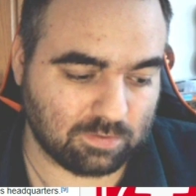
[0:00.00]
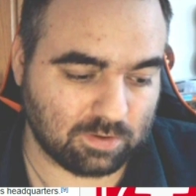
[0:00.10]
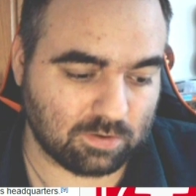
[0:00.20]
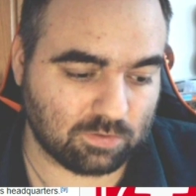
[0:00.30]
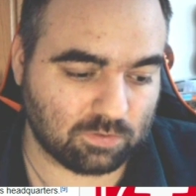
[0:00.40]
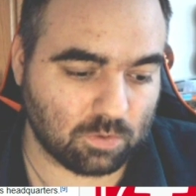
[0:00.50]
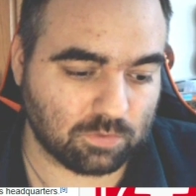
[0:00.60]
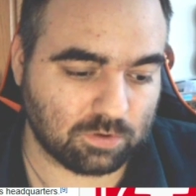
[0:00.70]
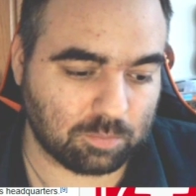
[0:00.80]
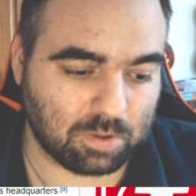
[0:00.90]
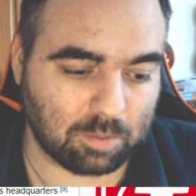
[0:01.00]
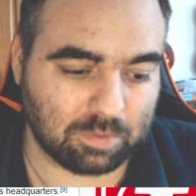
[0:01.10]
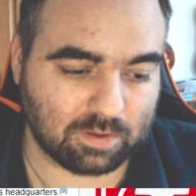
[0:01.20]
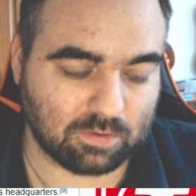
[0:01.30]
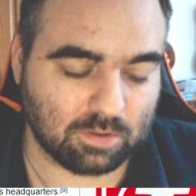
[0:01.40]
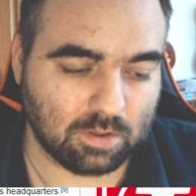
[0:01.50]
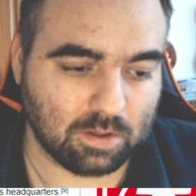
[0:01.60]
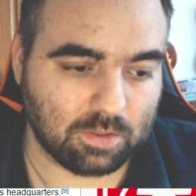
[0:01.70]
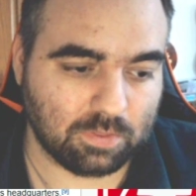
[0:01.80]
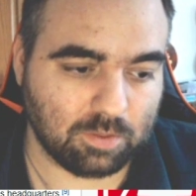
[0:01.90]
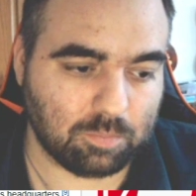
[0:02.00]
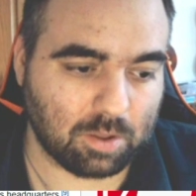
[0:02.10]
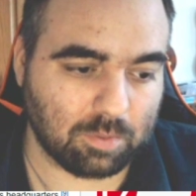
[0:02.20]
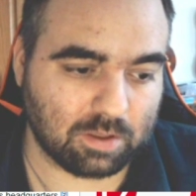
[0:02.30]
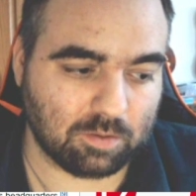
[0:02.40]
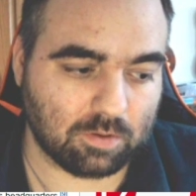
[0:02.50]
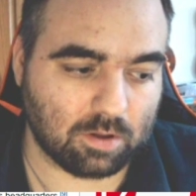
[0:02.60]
It just goes into the public